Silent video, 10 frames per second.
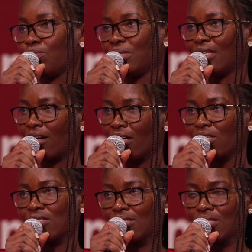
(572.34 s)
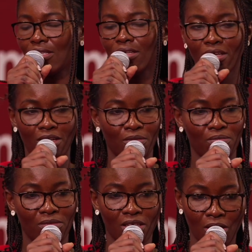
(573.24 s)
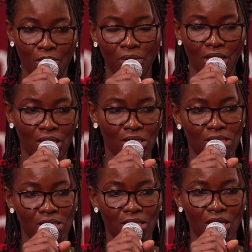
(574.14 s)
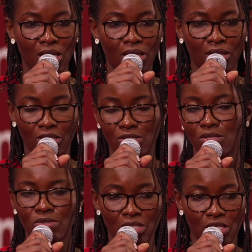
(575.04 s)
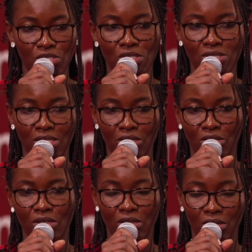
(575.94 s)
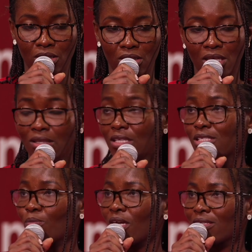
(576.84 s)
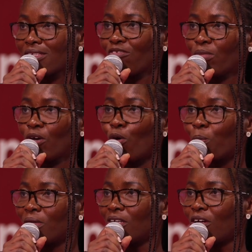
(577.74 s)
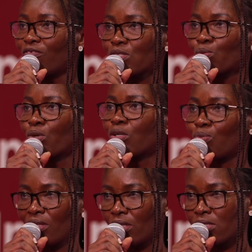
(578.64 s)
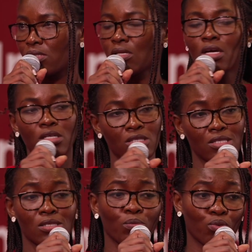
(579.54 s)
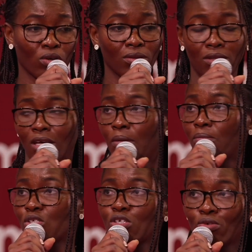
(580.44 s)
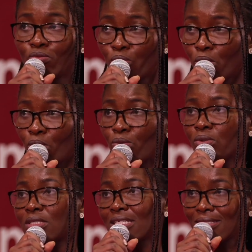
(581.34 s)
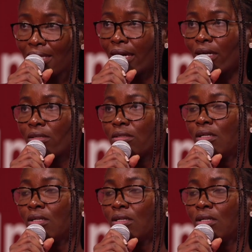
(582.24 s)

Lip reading: because the companies, the associations that are in this space have been open enough to work with us, to support them to grow, to scale.